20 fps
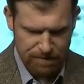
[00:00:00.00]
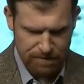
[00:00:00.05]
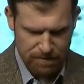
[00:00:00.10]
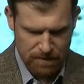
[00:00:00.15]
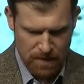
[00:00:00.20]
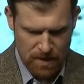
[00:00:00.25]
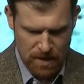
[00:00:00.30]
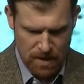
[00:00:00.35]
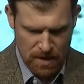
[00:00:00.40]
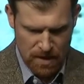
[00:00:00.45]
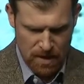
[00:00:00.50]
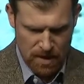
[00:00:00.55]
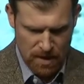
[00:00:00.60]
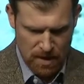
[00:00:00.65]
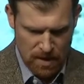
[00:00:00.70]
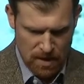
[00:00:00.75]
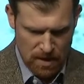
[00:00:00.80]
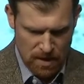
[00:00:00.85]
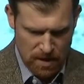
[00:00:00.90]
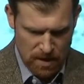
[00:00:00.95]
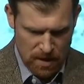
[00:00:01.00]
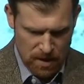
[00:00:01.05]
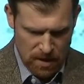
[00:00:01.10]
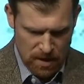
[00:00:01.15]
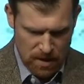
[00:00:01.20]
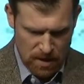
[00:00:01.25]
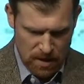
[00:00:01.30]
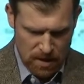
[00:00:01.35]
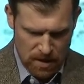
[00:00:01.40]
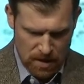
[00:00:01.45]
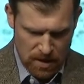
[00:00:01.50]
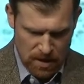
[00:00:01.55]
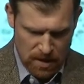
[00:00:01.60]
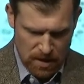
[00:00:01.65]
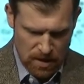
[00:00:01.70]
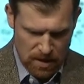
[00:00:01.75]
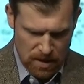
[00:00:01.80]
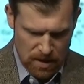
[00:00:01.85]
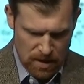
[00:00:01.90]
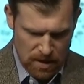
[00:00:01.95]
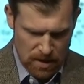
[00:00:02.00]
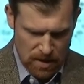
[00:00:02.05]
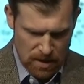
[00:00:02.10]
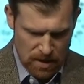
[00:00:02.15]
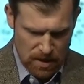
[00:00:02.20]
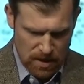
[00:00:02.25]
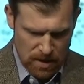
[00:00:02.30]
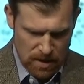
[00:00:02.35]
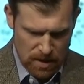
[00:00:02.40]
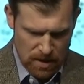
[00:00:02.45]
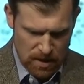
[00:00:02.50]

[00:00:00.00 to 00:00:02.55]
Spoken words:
(no one is talking)